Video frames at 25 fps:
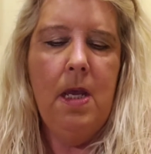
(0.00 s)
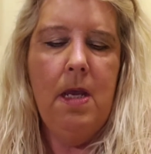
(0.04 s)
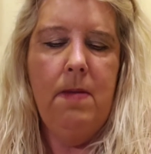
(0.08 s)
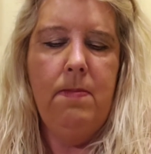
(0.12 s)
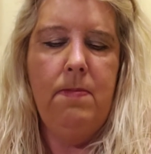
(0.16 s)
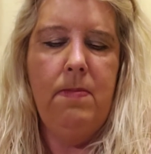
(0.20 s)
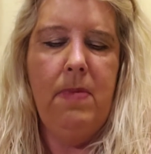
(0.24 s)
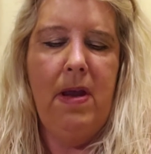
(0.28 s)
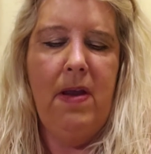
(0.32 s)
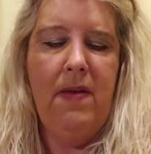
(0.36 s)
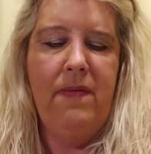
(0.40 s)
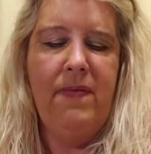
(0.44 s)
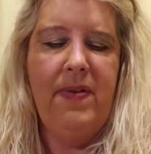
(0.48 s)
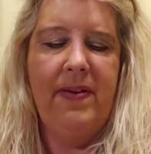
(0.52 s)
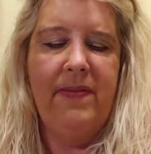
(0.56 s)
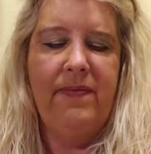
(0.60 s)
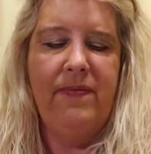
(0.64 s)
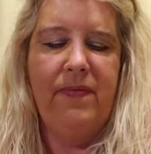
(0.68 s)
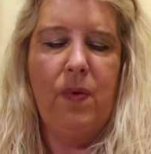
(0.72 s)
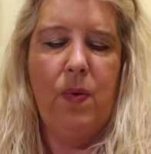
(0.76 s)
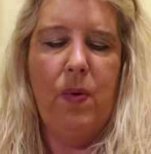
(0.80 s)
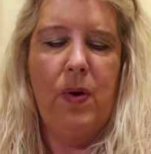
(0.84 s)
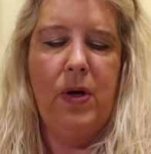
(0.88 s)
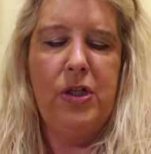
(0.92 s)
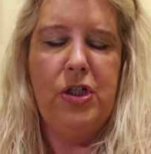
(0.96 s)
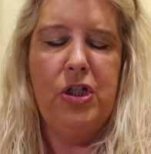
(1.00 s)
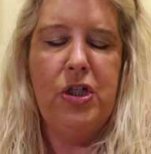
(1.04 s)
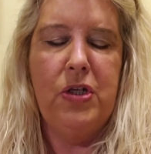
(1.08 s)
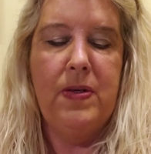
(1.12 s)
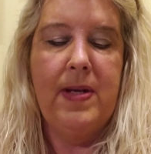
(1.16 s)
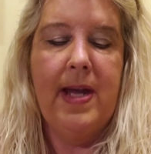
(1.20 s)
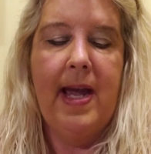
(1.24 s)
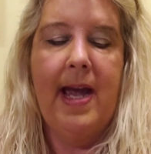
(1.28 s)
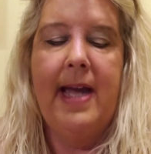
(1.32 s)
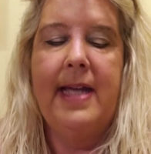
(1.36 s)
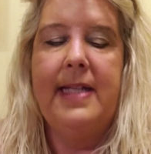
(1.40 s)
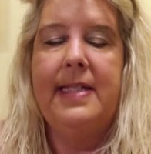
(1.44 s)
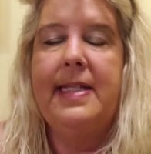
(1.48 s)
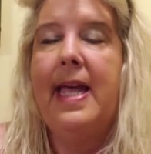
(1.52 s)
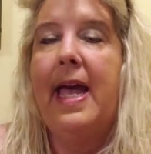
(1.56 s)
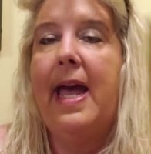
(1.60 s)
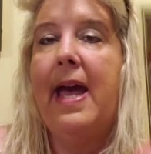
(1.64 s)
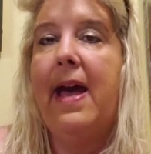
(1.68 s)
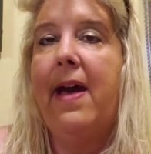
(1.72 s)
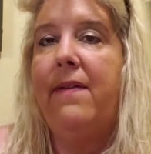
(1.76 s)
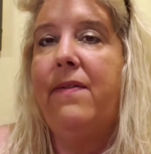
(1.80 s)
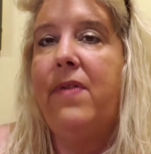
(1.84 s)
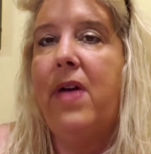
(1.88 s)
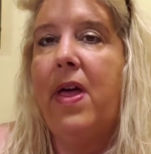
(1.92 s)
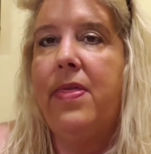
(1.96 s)
Moving forward, you guys
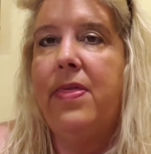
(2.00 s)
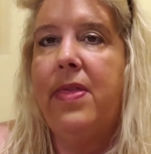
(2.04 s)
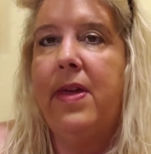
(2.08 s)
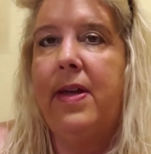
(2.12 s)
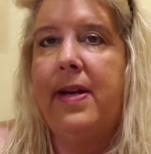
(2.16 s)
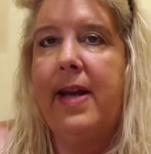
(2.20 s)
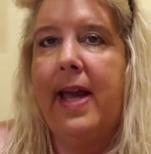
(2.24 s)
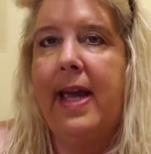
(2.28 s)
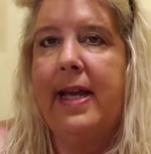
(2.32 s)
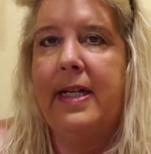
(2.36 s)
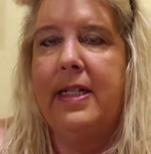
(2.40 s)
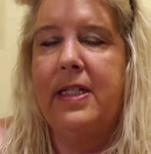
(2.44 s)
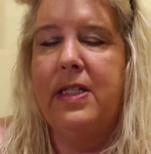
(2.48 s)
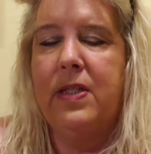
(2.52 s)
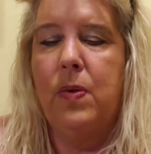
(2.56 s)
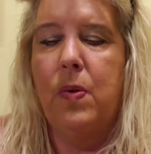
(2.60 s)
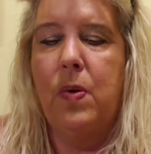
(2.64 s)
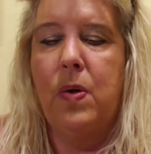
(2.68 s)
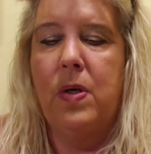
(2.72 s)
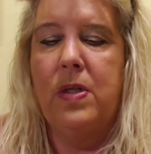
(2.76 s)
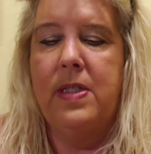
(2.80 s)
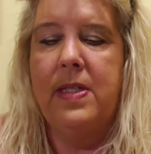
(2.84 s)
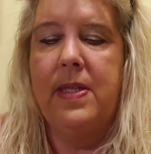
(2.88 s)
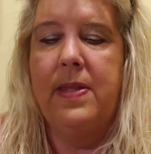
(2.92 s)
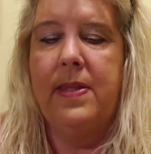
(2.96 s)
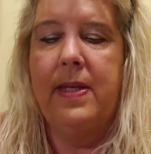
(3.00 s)
have the Knight of Swords.